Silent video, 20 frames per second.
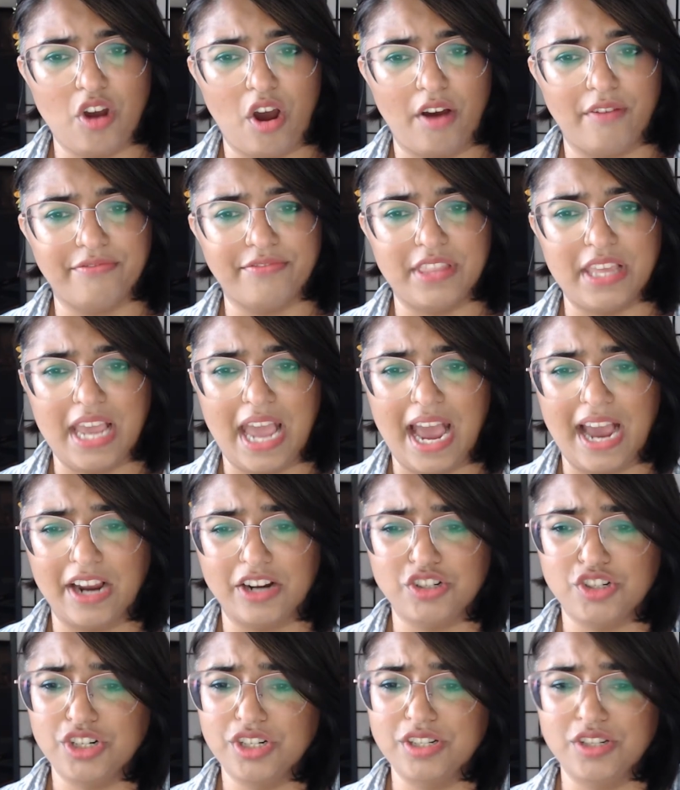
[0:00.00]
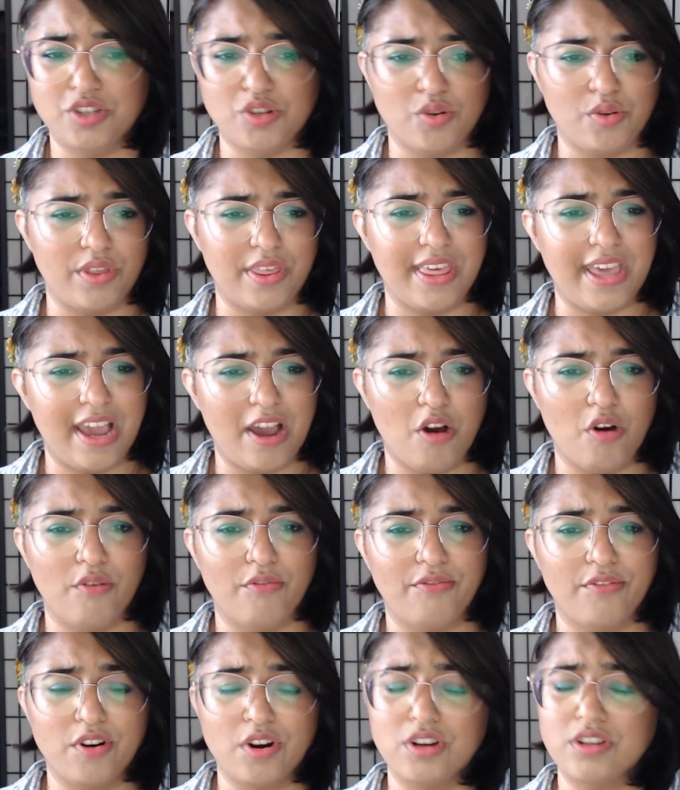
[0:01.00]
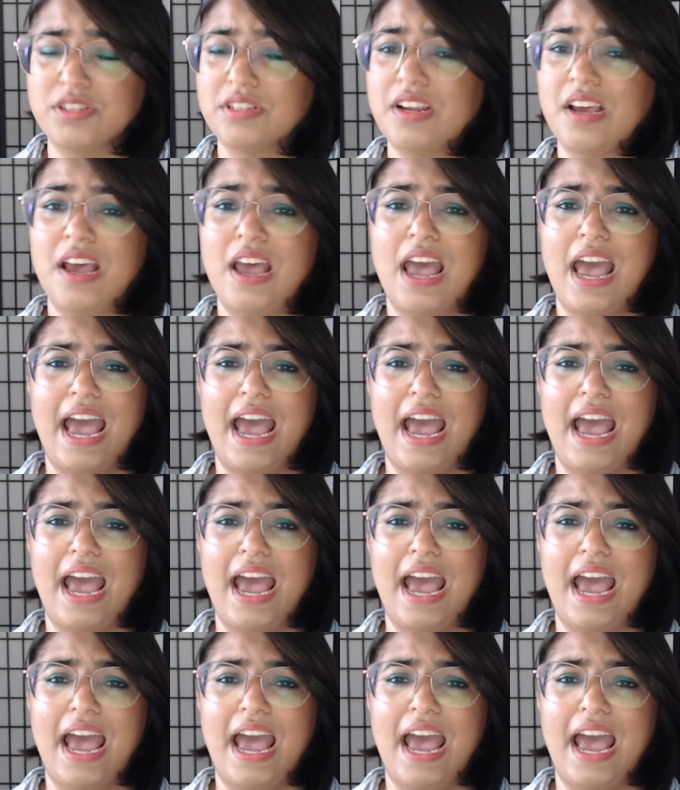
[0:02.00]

off the action, so they go first,